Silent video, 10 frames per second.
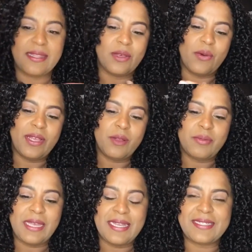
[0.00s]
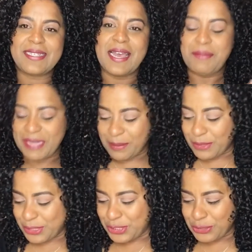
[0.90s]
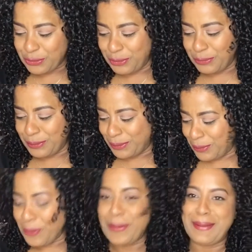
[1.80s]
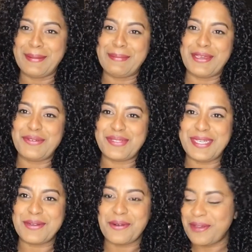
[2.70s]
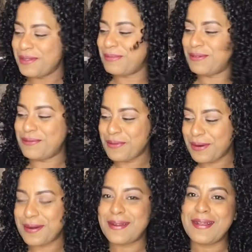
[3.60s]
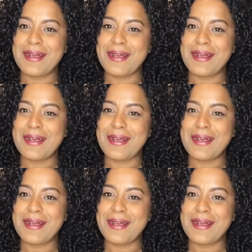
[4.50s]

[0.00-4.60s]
The oil blend, I mean, I'm going to show you oil, but you've seen oil before.